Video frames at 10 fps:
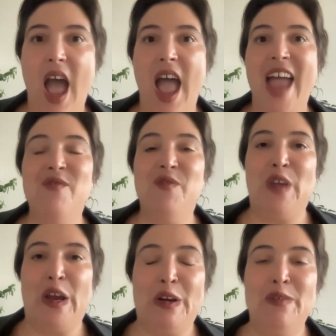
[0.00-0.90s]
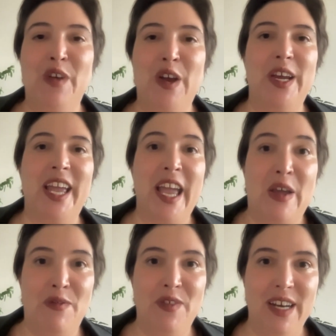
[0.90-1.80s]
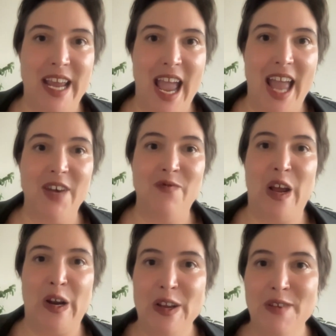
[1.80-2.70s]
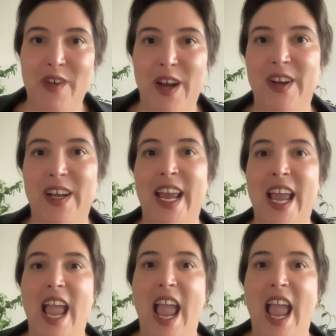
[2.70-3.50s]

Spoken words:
And very, very carefully and very, very